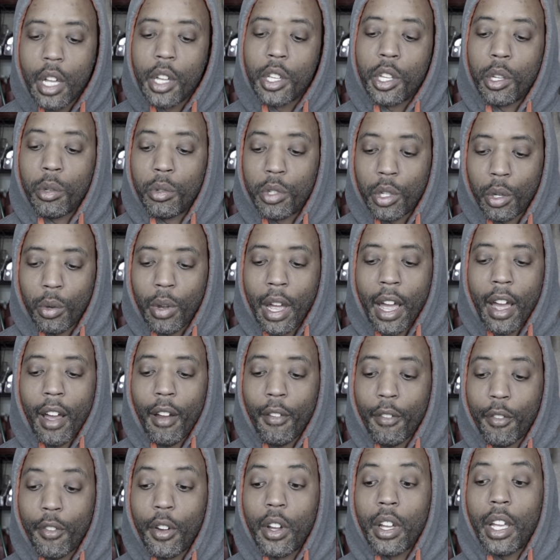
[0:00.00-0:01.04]
You do
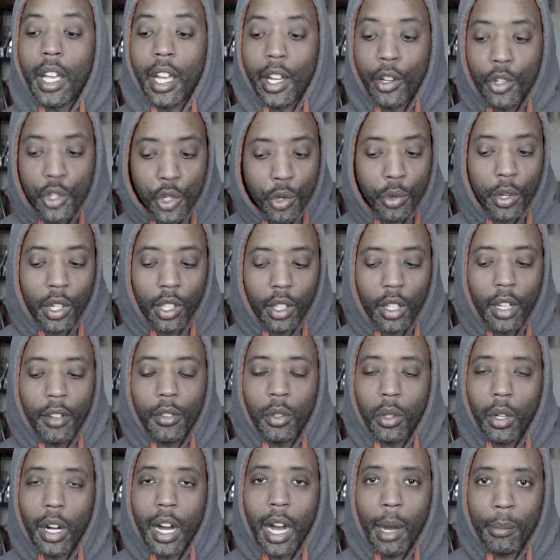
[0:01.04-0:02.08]
have
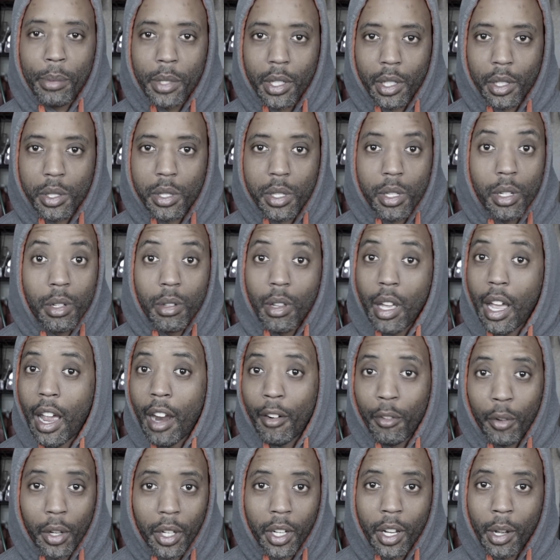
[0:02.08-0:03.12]
entry-level optics.
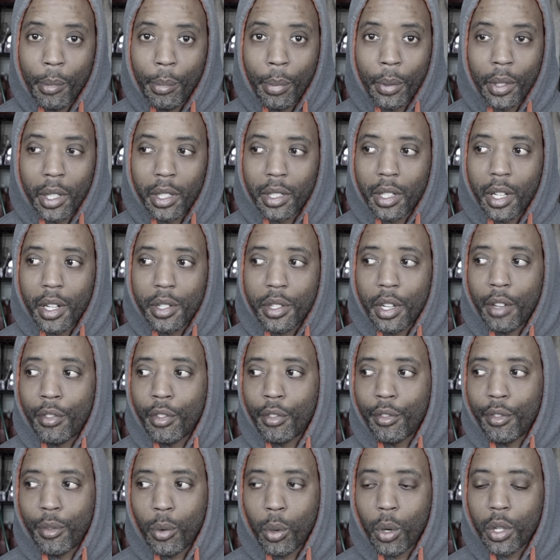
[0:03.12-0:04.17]
Every company does.
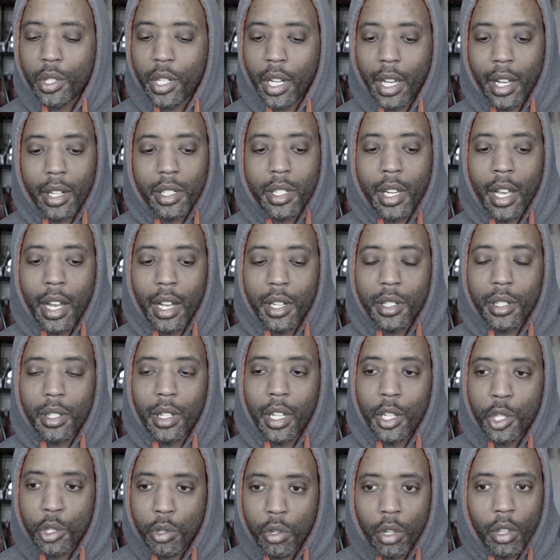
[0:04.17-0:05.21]
Even Vortex has
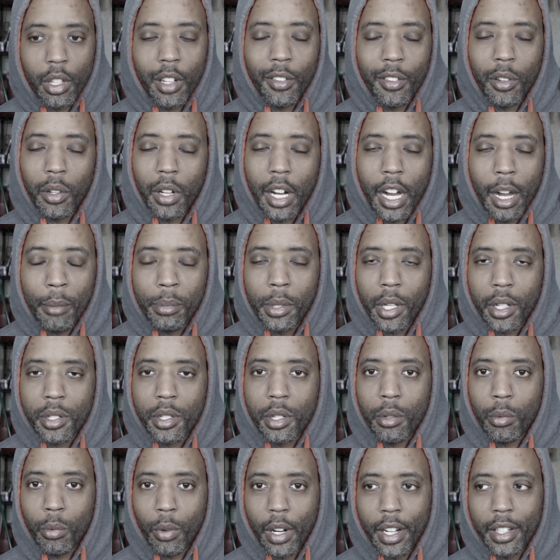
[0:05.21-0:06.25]
entry-level optics
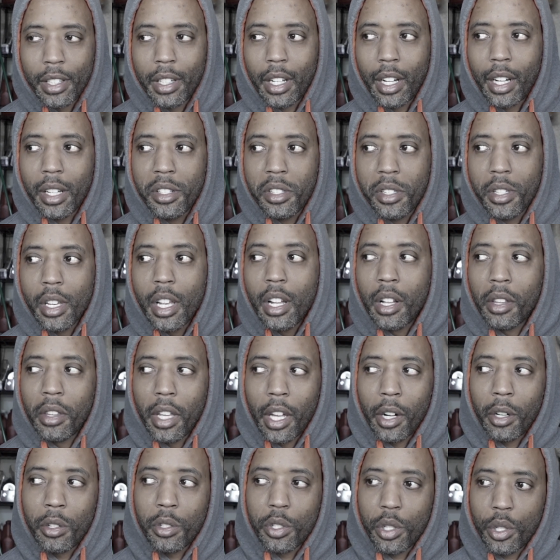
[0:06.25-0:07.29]
and red dots
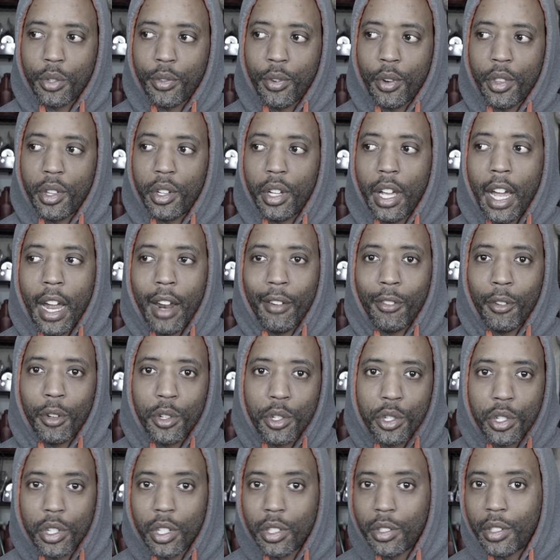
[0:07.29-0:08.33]
that are just for the
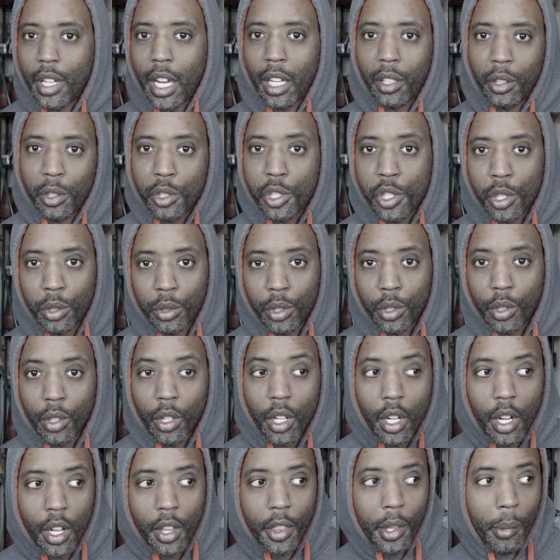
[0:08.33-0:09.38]
average daily shooter,
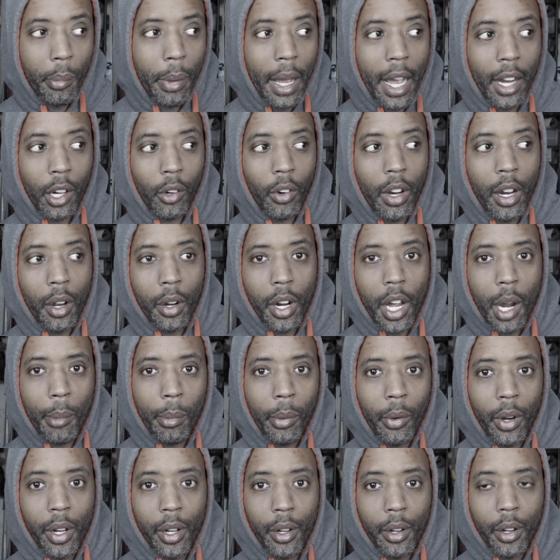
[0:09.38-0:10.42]
the background
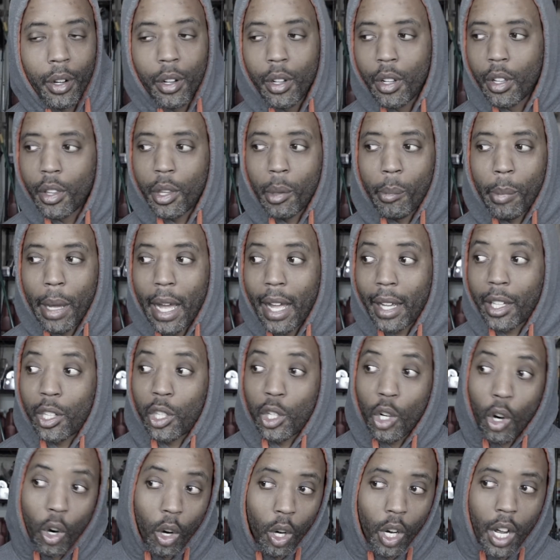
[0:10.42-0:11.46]
operator, the
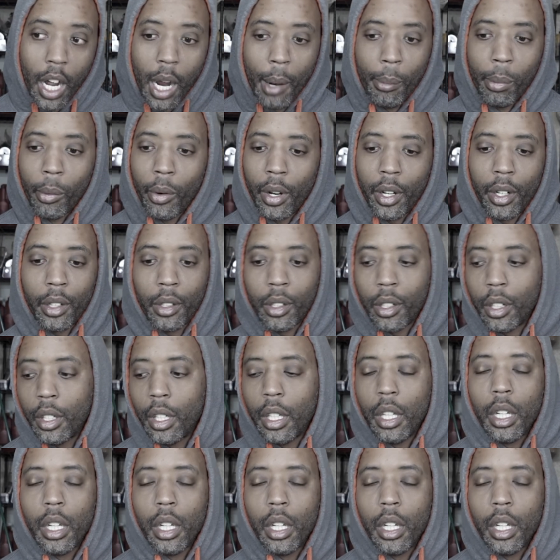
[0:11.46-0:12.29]
backyard operator,